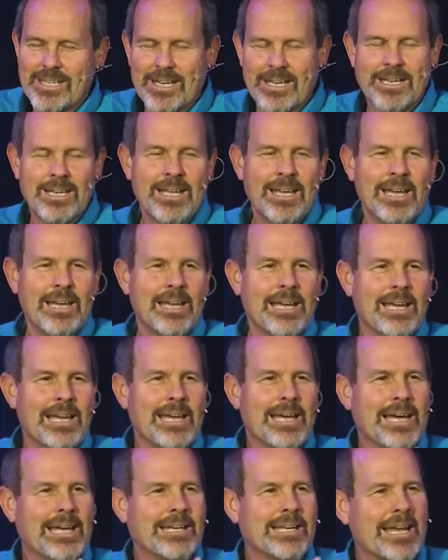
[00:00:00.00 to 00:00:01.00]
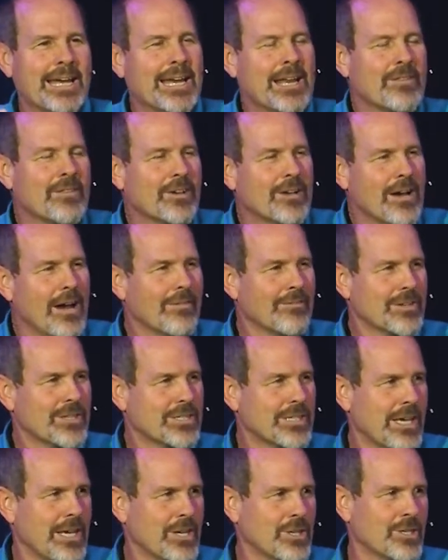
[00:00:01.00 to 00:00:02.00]
And, and yet, in the
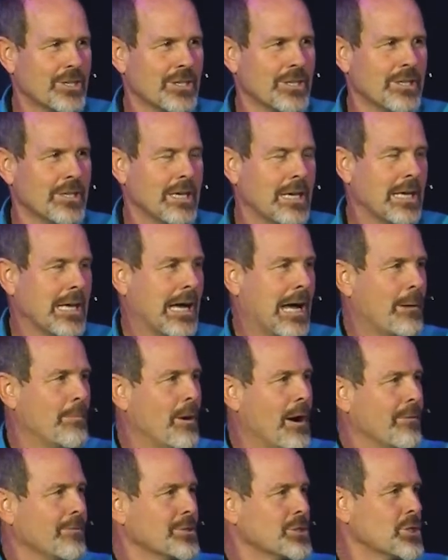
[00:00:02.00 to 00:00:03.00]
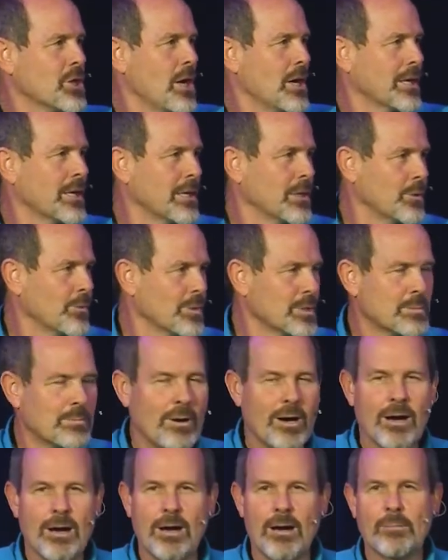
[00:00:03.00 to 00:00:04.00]
conversation, I'm often talking to his
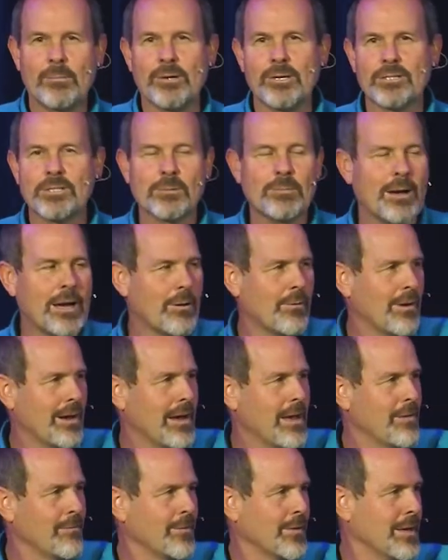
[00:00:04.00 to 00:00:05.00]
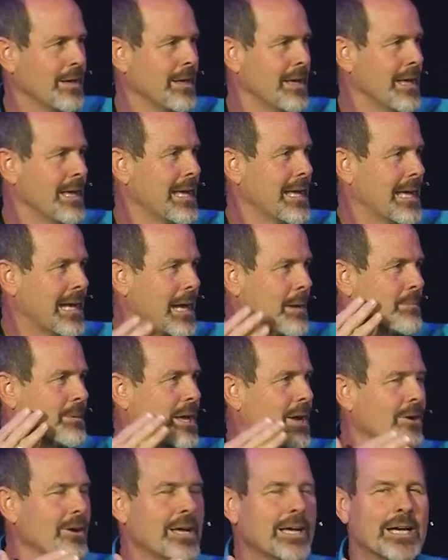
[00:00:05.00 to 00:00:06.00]
mom or to my wife, and, and I'm
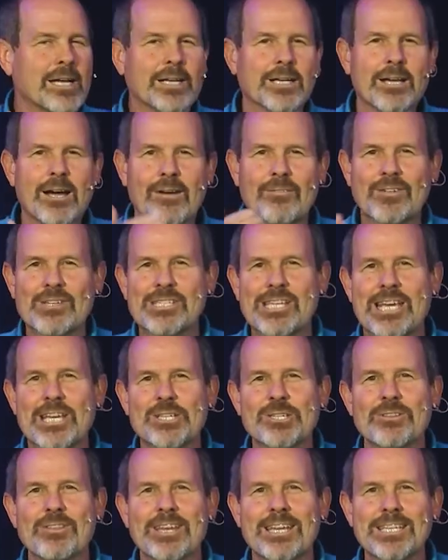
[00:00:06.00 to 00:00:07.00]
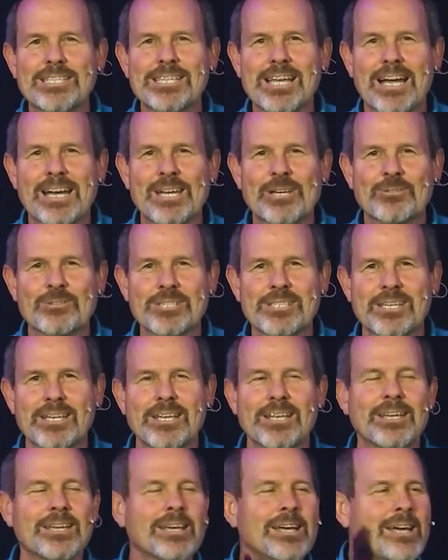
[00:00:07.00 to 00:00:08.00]
carrying on a conversation that he's not interested
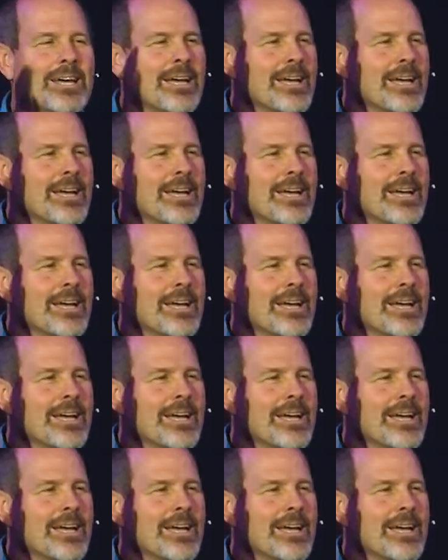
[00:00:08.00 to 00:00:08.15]
in.